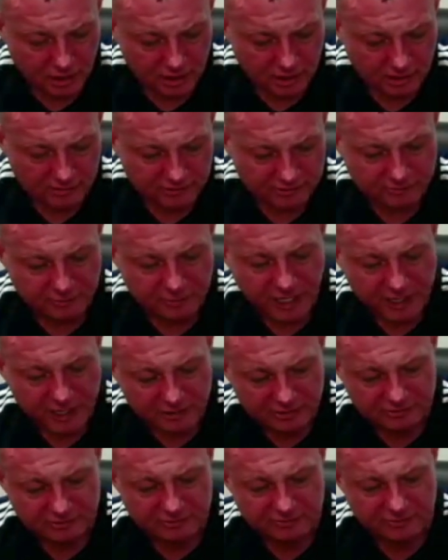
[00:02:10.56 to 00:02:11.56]

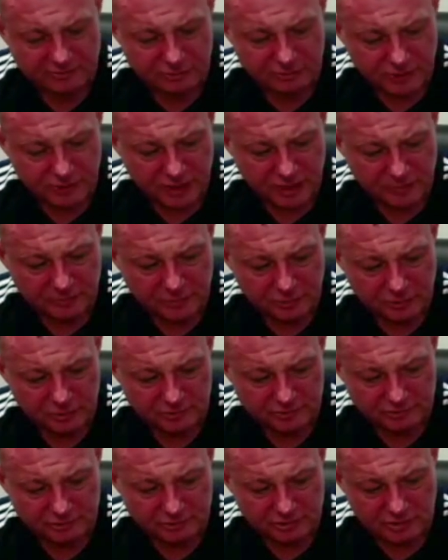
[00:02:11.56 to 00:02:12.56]
space for people
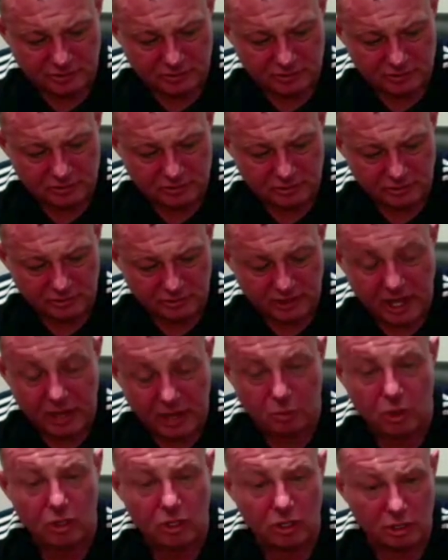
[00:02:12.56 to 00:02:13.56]
so they don't. Their
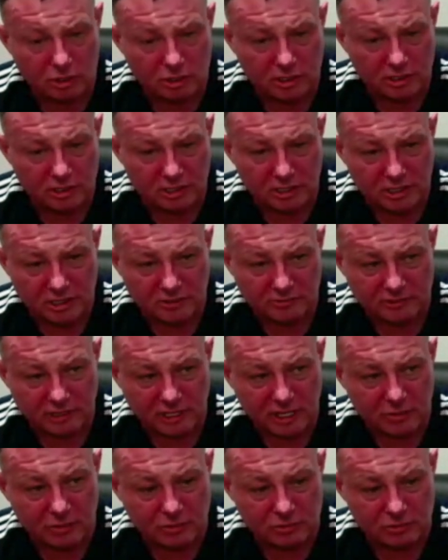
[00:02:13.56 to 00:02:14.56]
work is
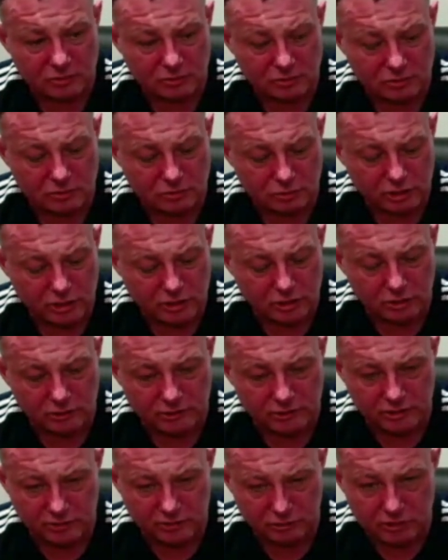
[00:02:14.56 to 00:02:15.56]
now, we called
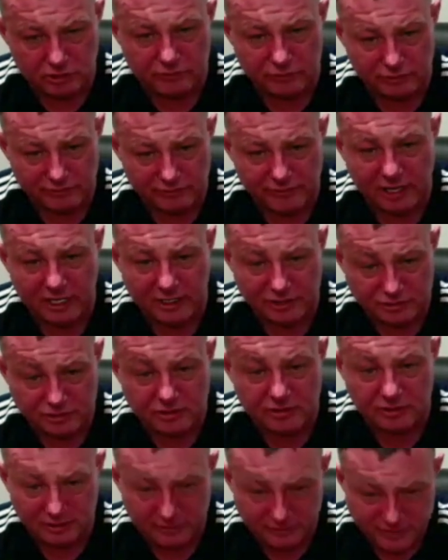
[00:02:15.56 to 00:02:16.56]
it the recovery factory
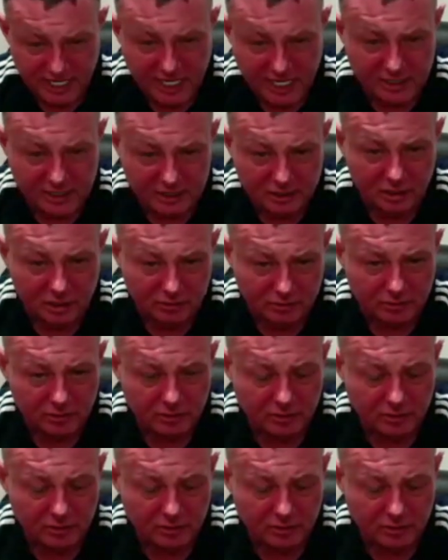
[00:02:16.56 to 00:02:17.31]
that they've taken on.